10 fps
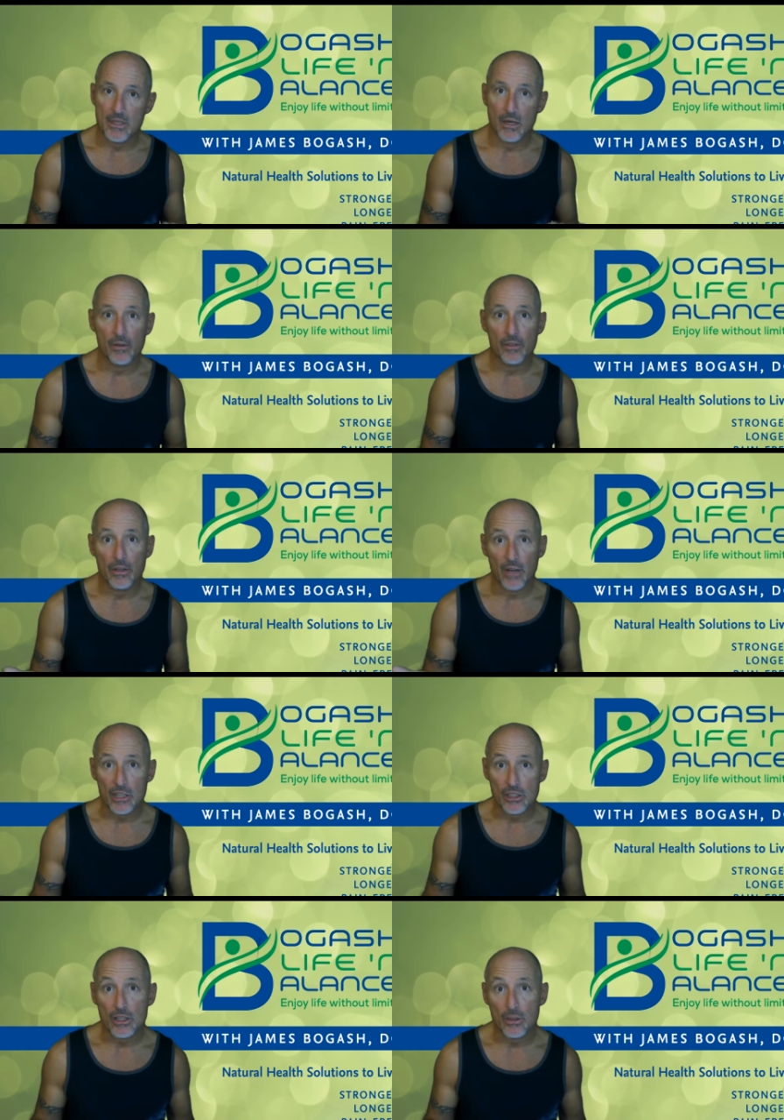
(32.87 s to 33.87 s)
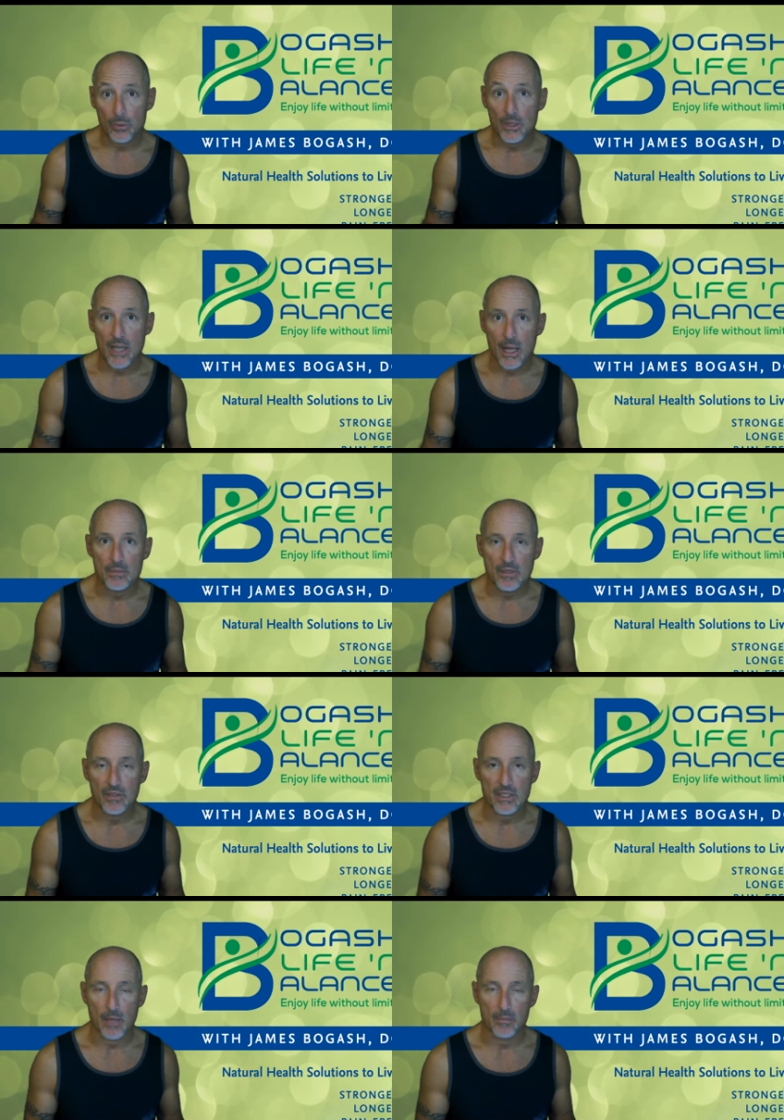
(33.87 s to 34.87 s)
However, there are actually three types of
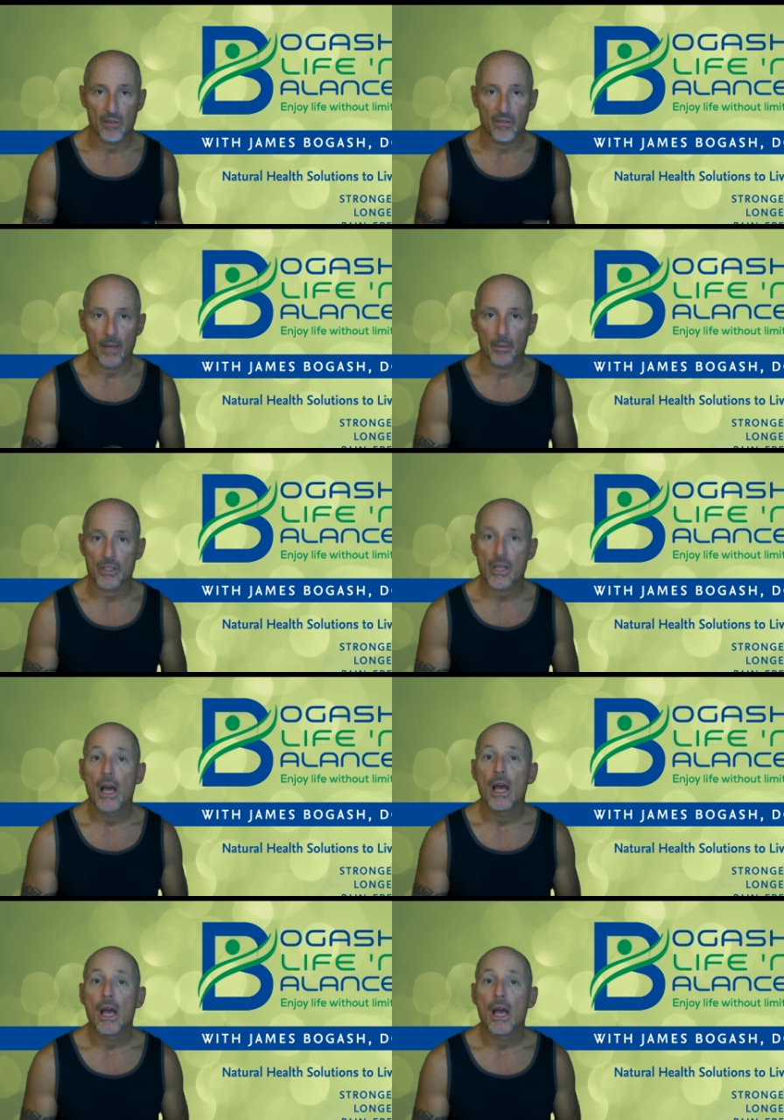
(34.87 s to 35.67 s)
accepted fibers.